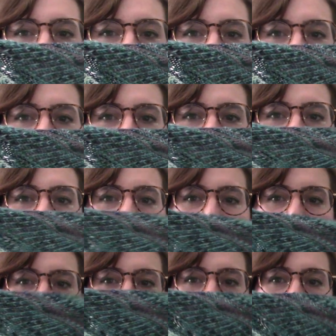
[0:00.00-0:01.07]
fan,
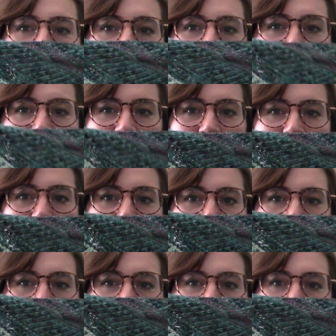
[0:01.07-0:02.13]
and then just a
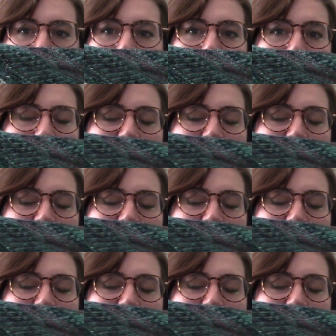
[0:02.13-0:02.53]
solid feather and